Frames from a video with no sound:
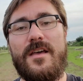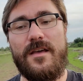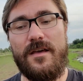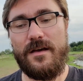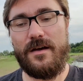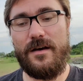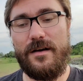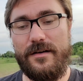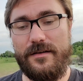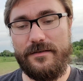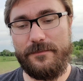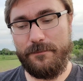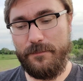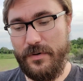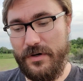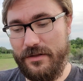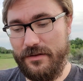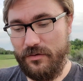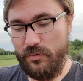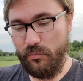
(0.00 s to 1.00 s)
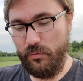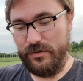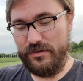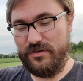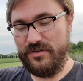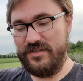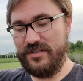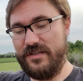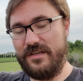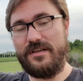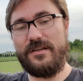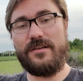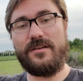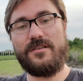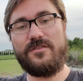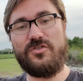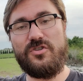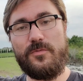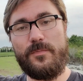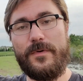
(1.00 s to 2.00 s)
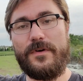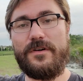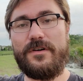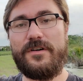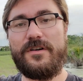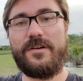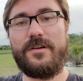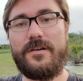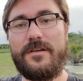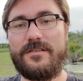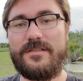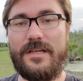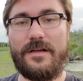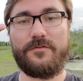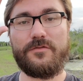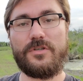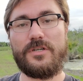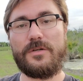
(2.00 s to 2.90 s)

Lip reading: But when you see Jupiter, it's that really